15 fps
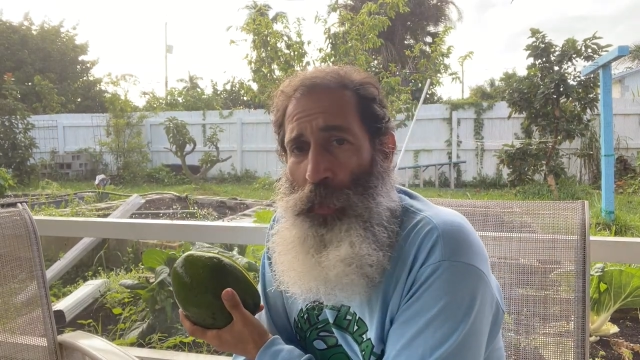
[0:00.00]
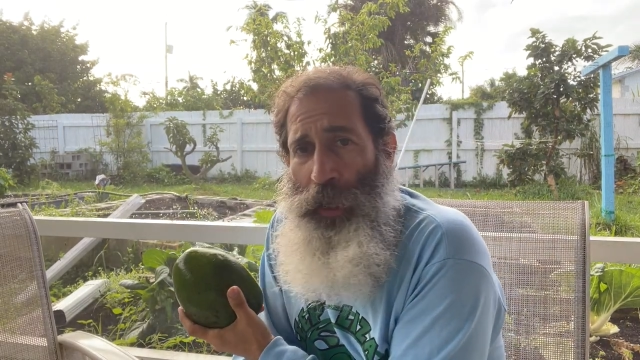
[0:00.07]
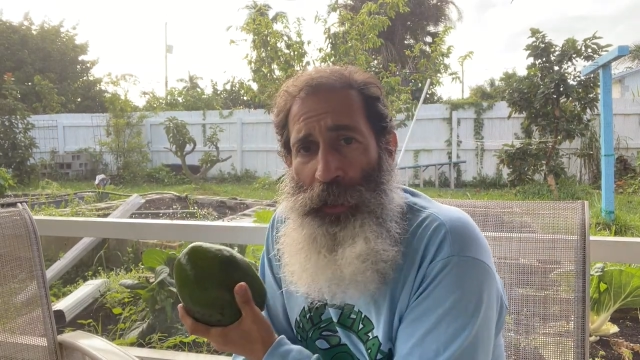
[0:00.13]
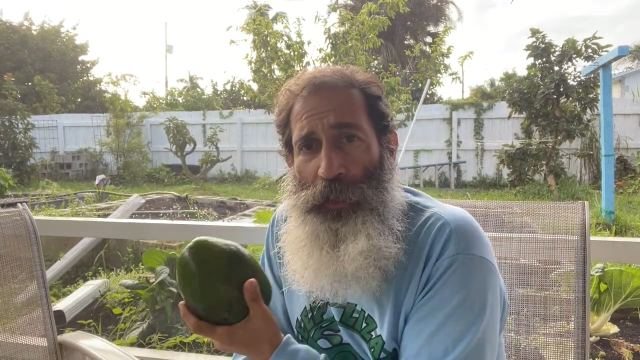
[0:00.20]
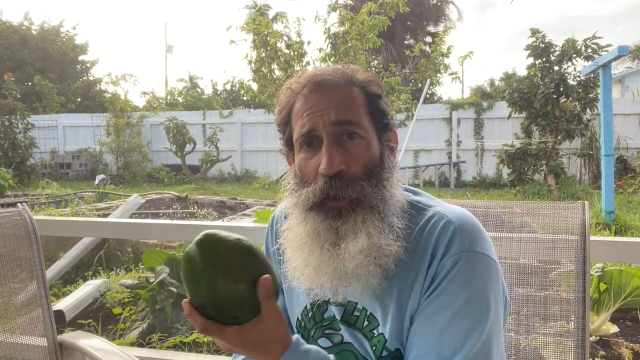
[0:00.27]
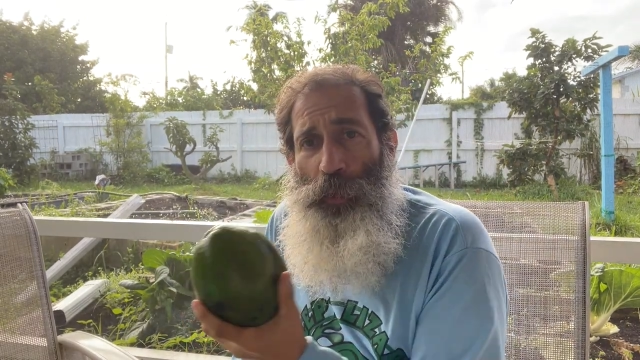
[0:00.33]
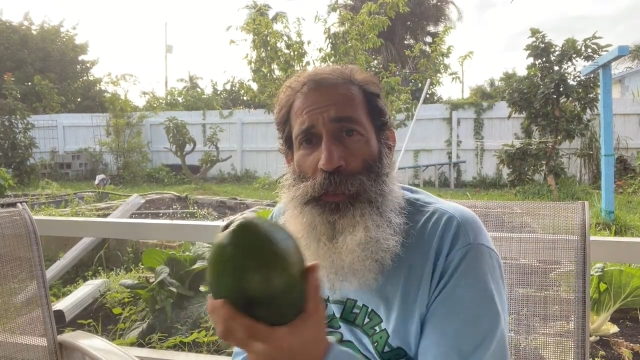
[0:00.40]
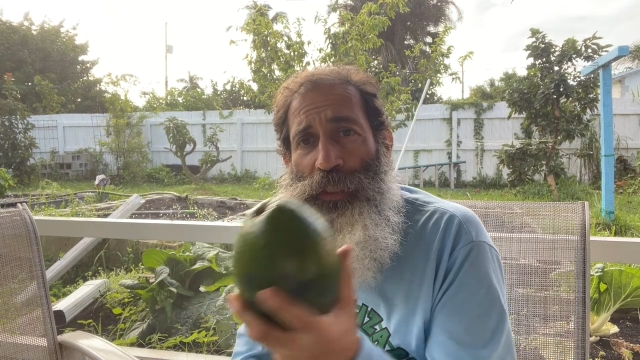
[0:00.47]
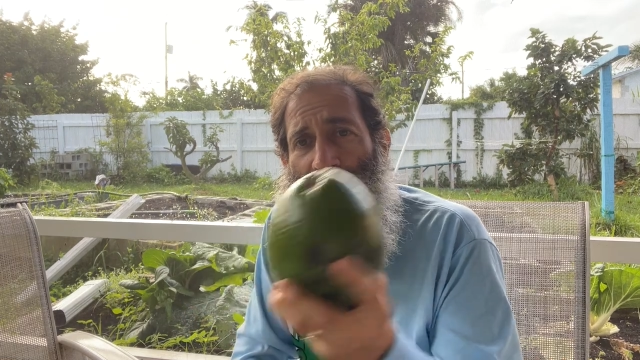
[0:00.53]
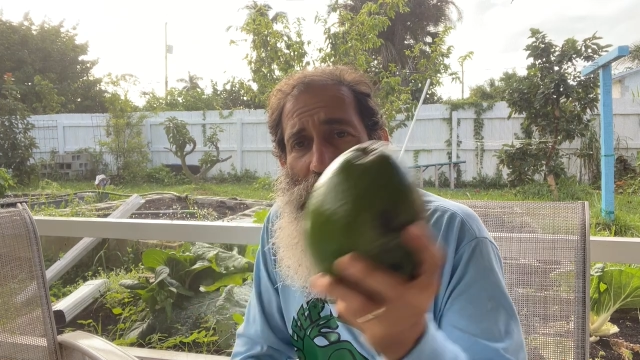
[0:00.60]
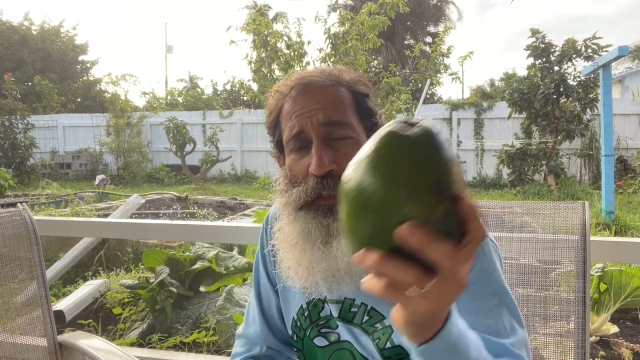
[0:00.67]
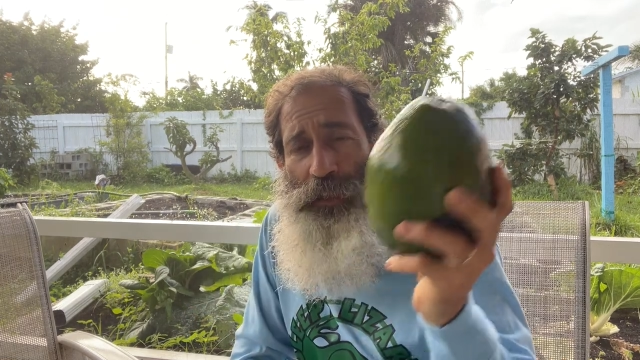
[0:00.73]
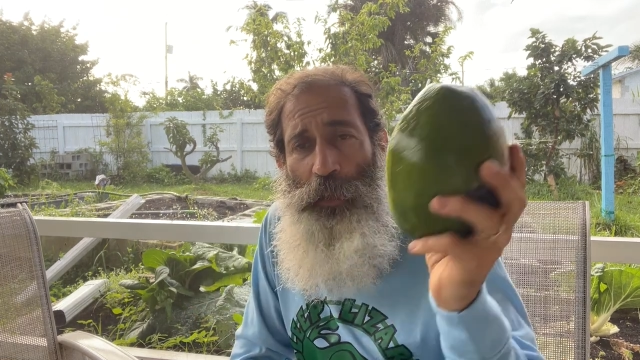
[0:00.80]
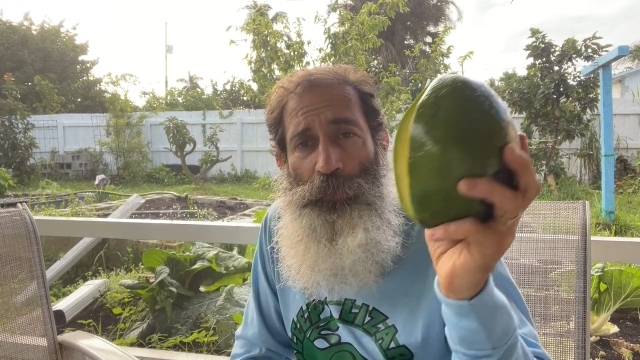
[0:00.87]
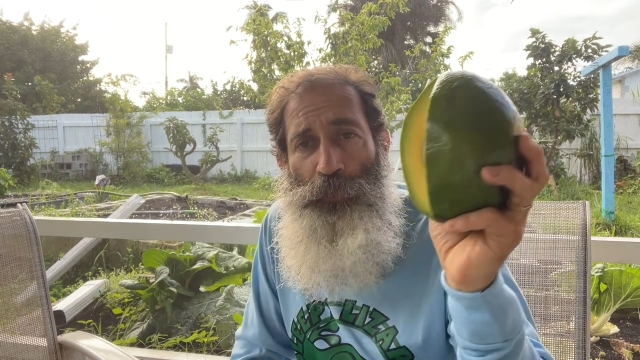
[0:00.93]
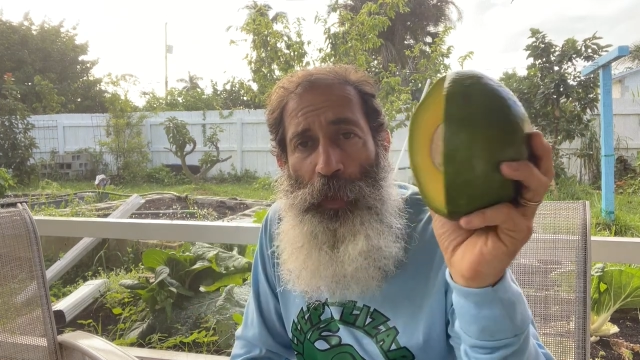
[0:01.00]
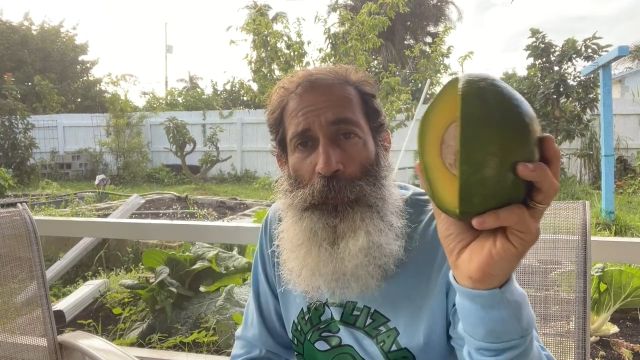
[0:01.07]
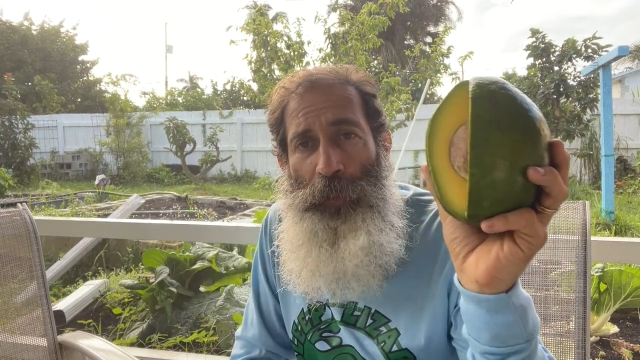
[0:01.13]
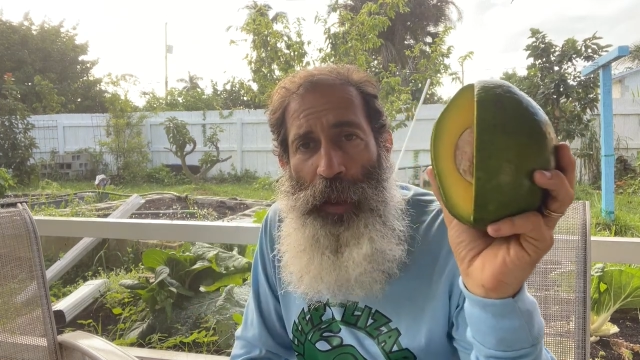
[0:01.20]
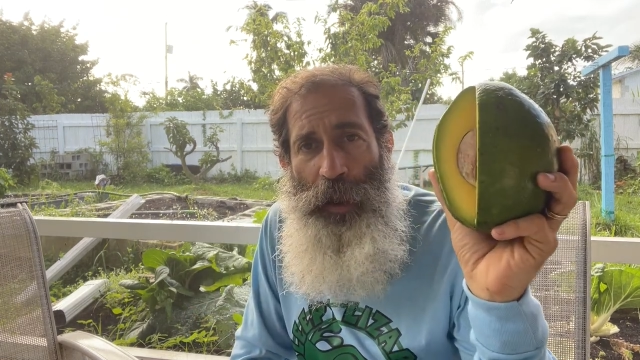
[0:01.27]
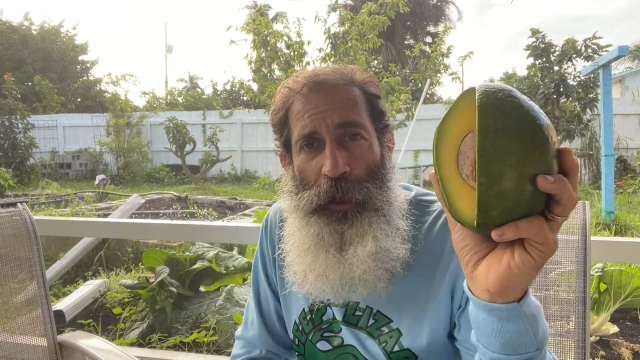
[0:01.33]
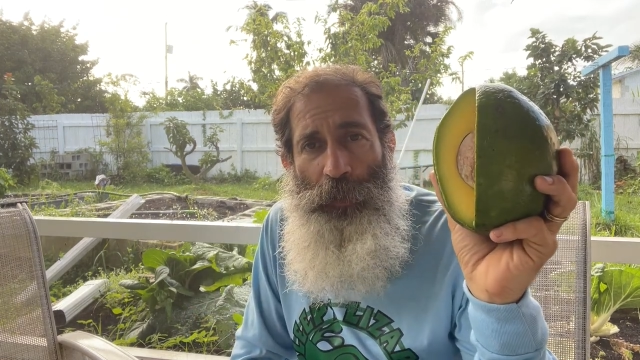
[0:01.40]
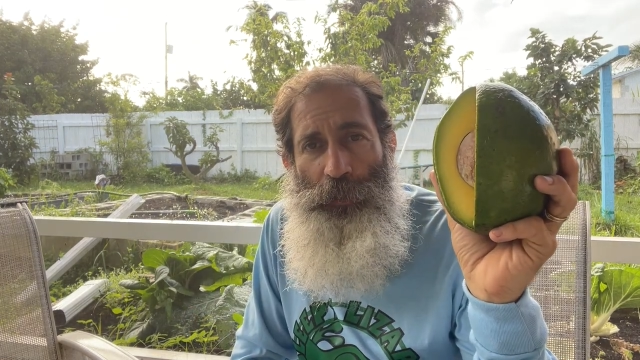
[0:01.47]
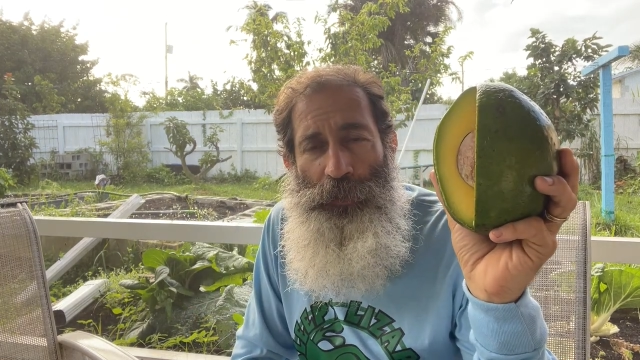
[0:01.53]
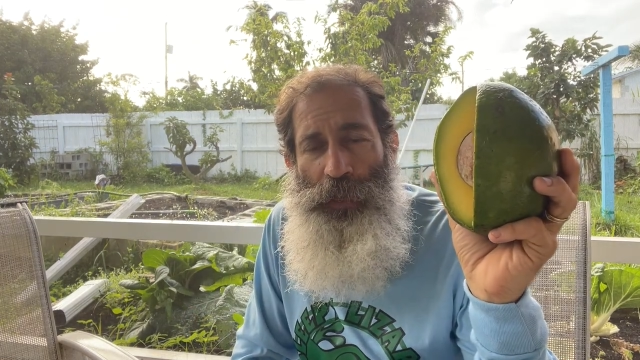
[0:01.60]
I can always get them from there.